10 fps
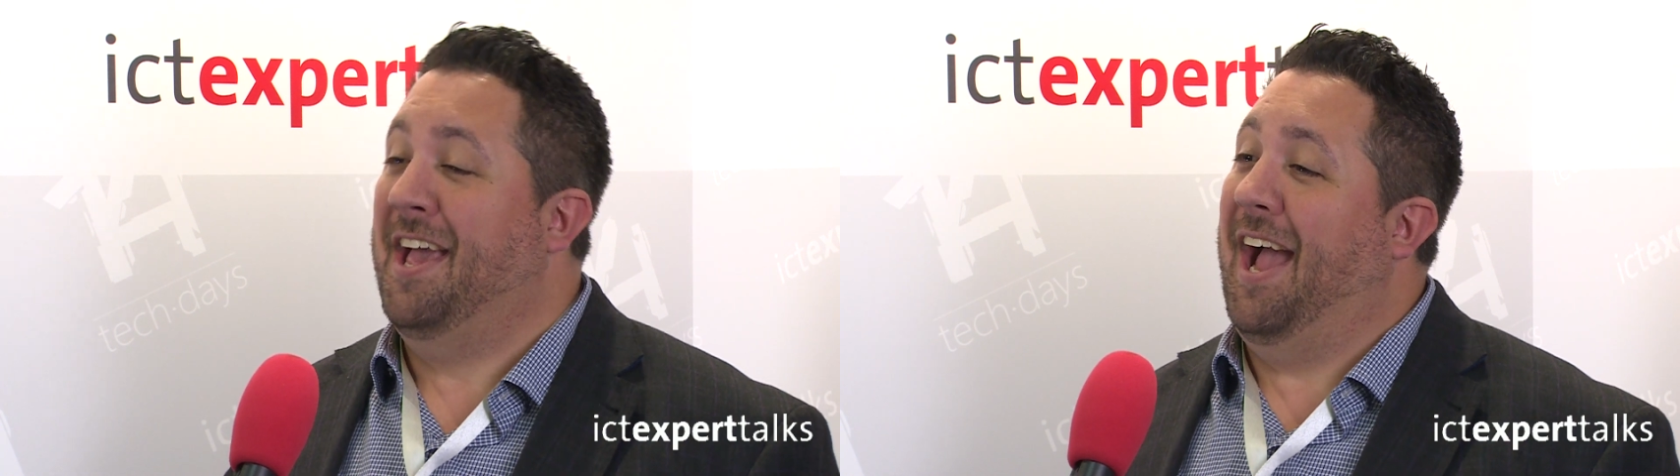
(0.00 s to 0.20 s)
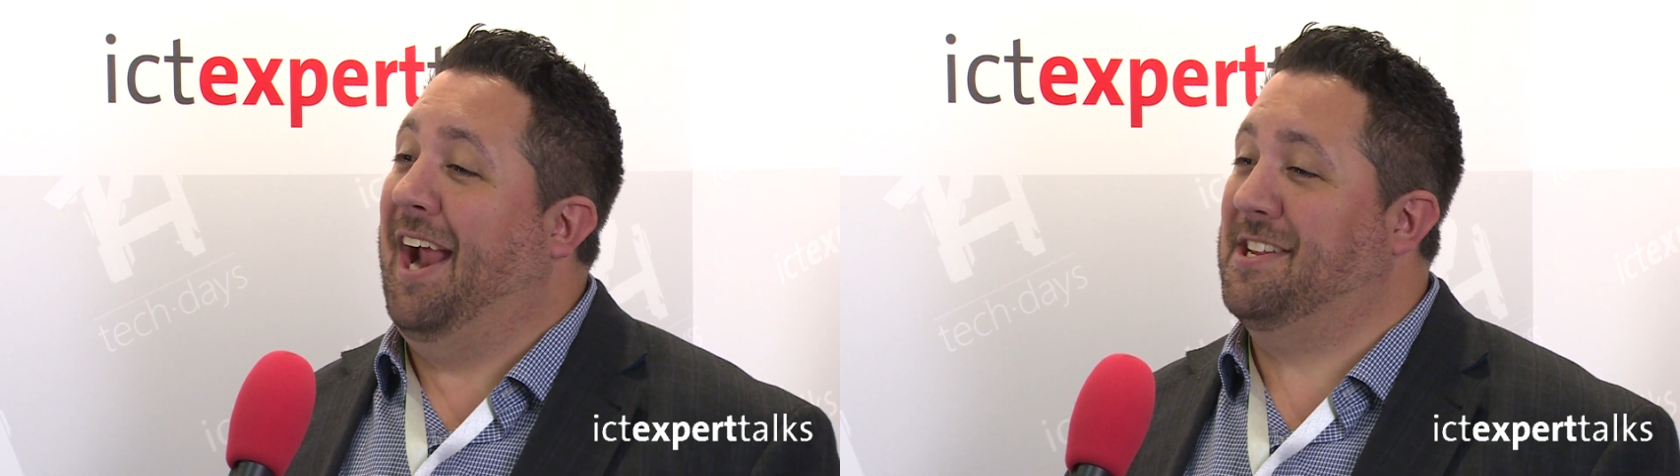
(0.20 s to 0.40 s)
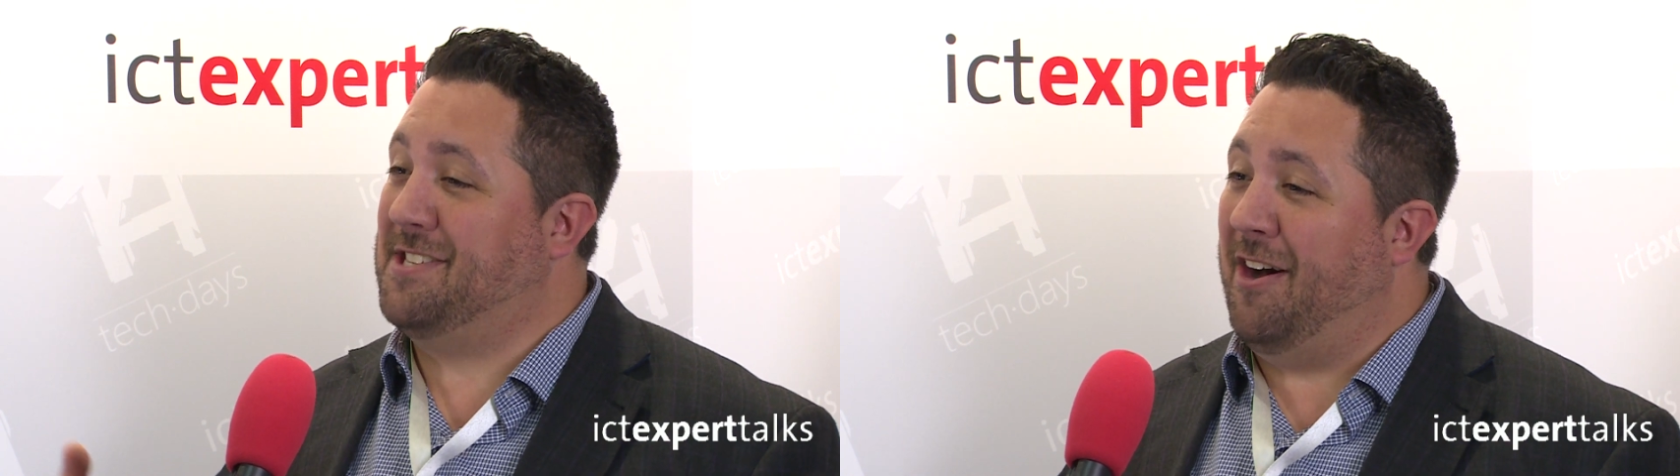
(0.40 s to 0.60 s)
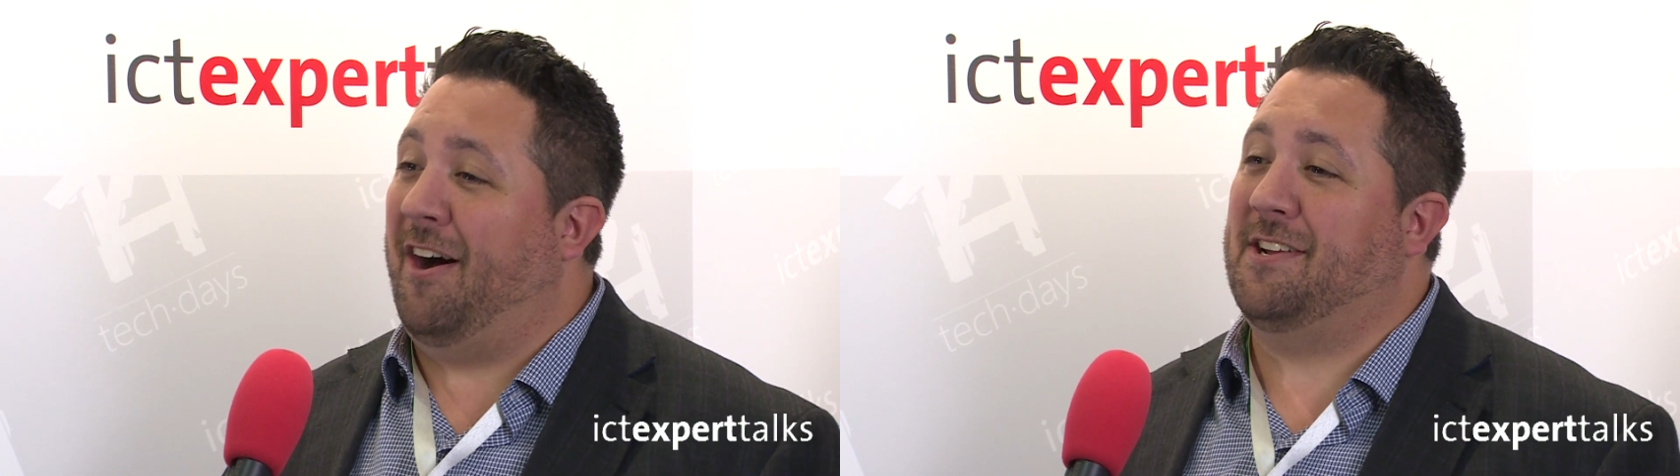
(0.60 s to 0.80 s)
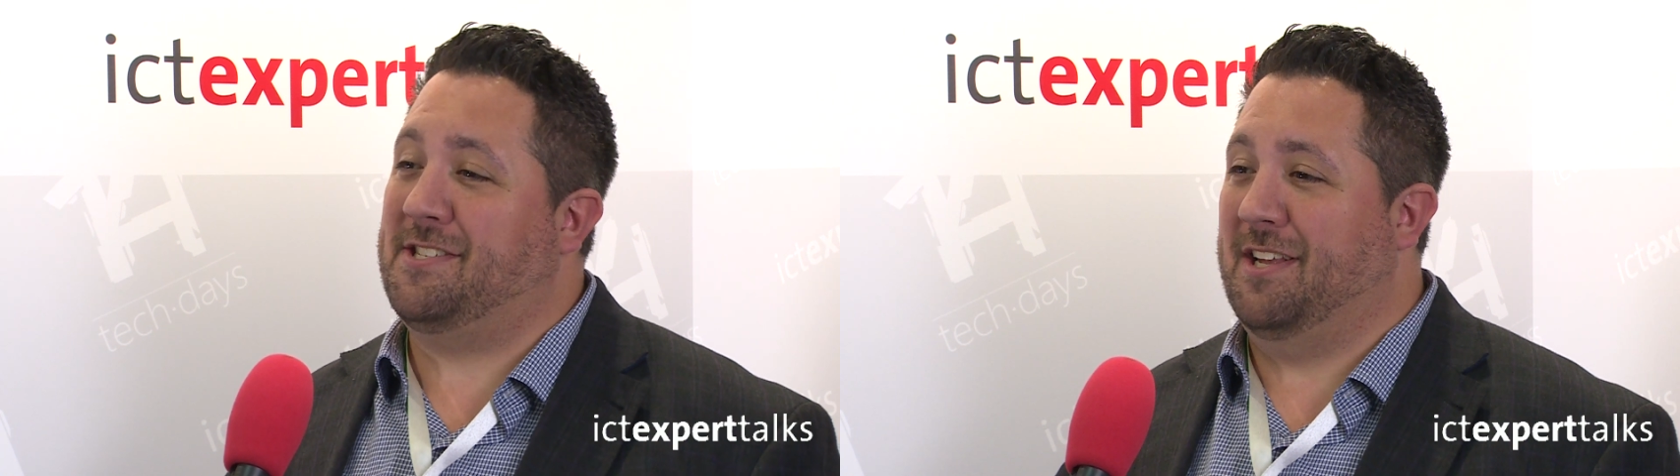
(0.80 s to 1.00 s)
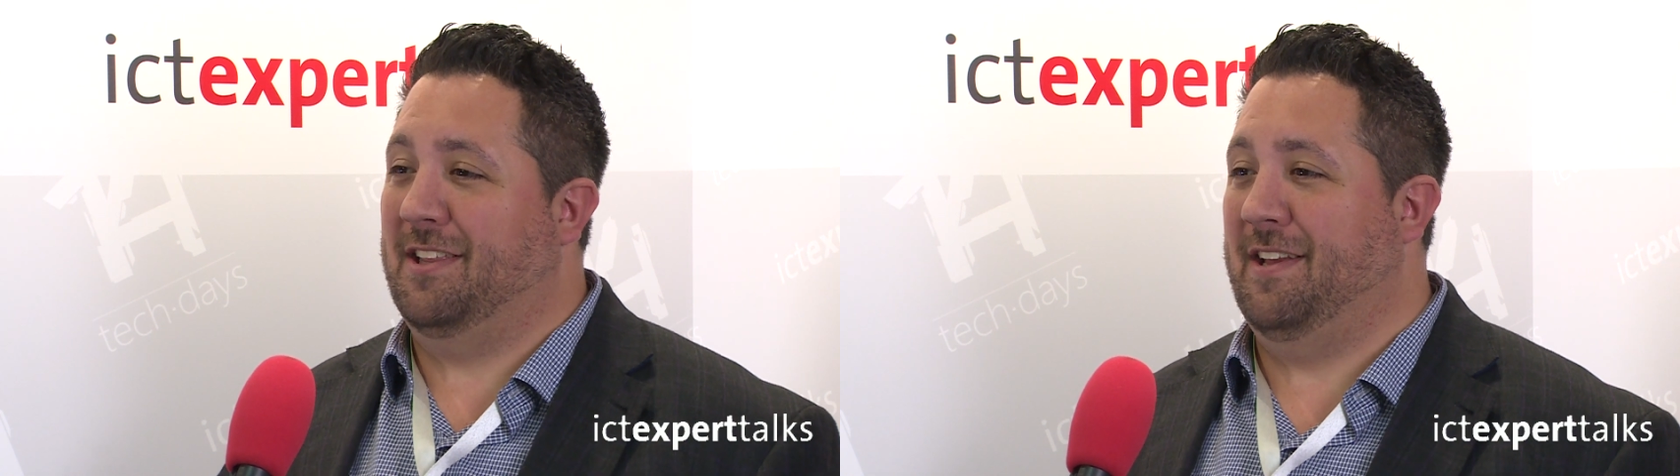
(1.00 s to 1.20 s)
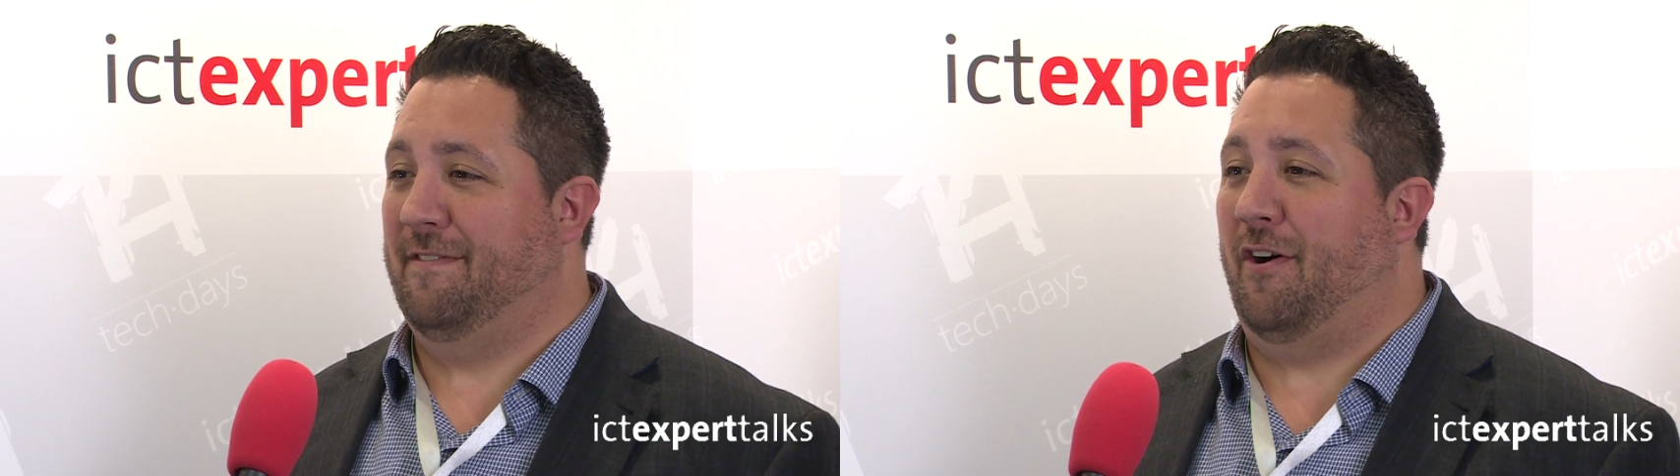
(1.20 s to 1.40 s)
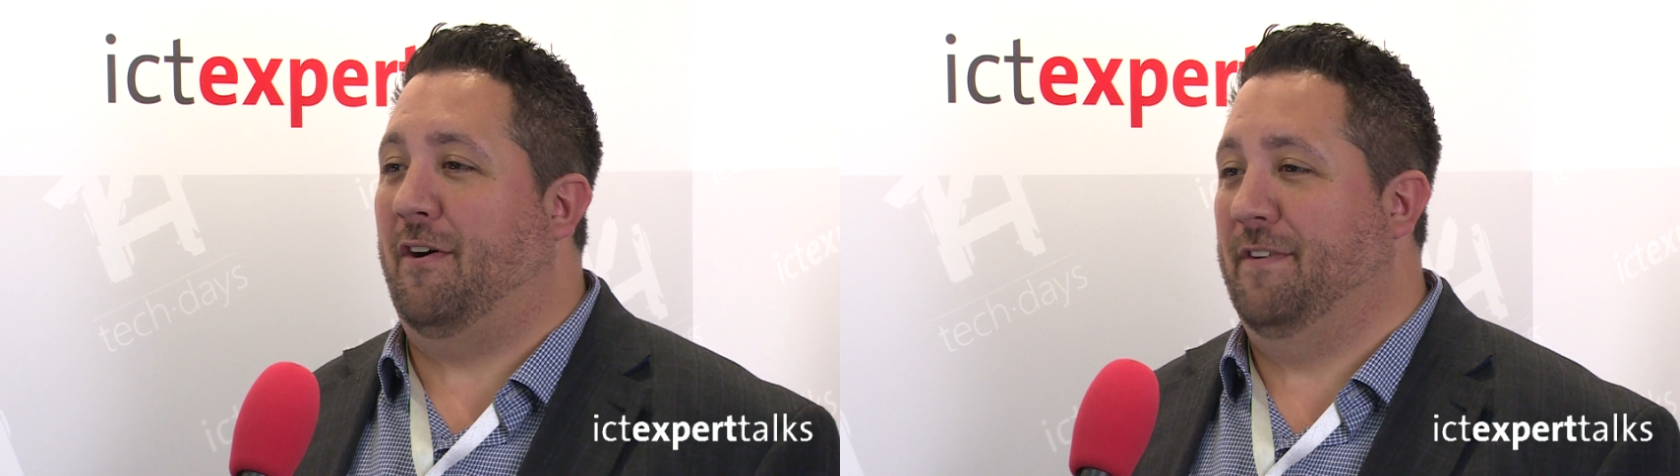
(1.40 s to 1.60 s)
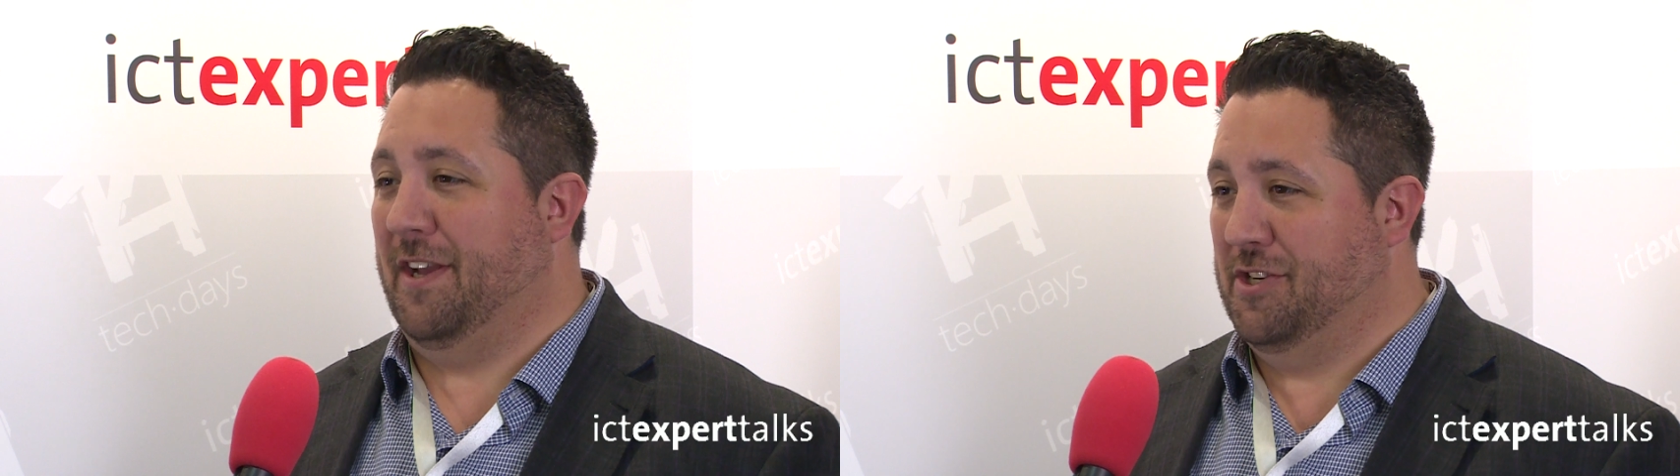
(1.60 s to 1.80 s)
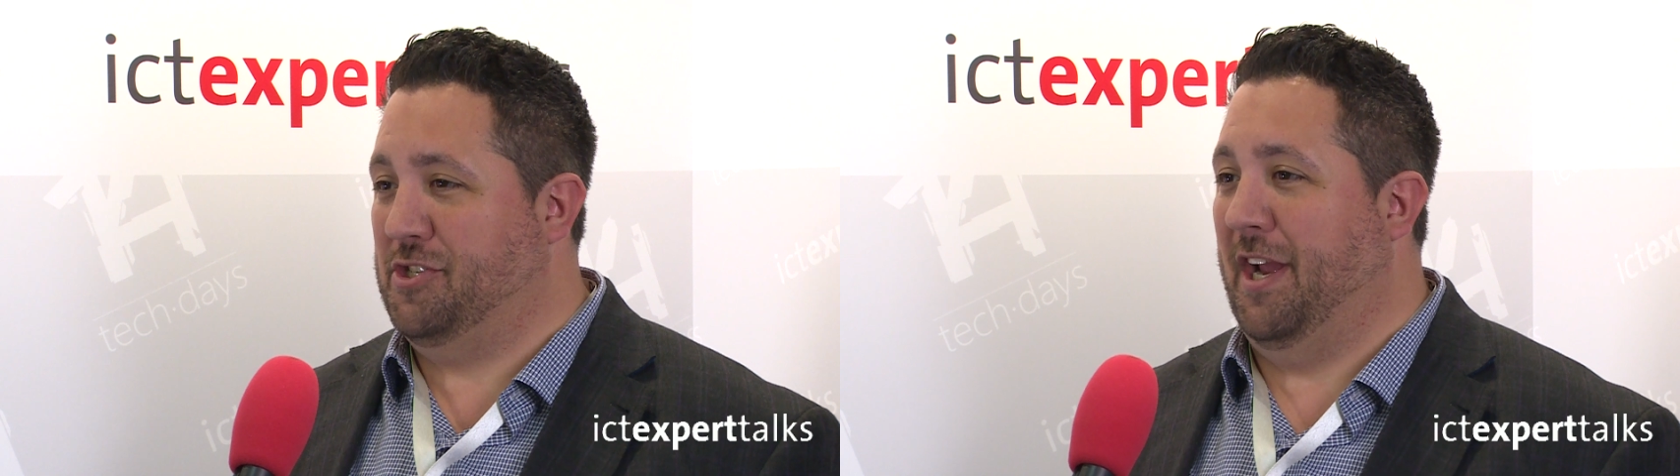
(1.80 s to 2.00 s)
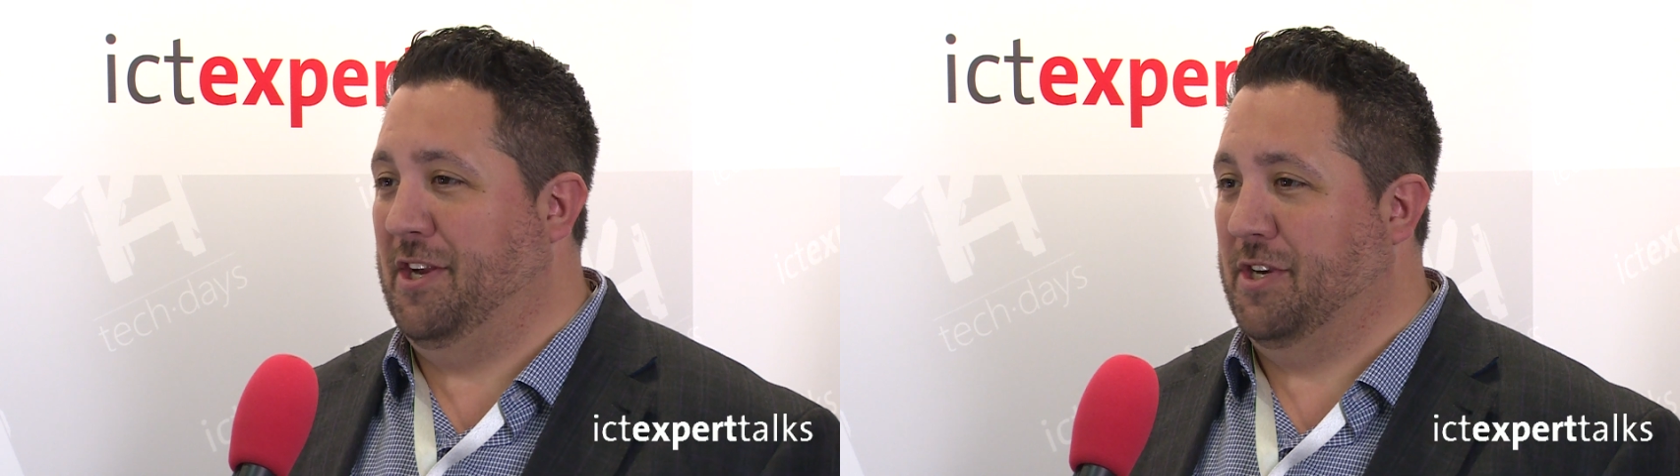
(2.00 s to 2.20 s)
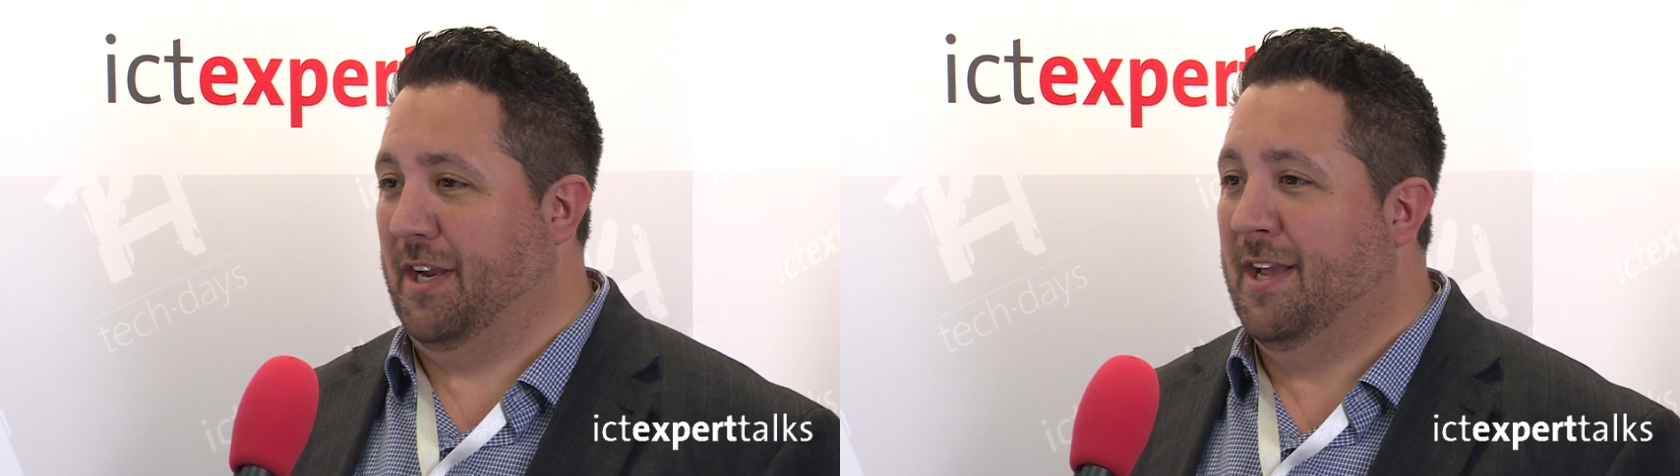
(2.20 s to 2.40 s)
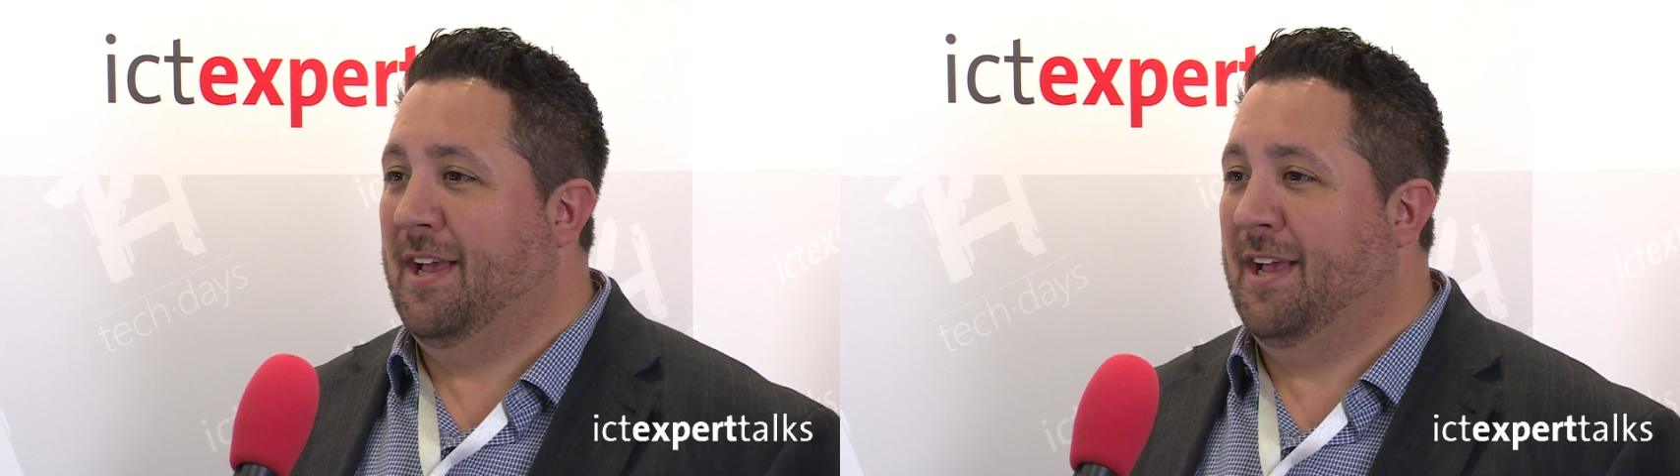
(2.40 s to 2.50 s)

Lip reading: and it's constantly evolving and changing.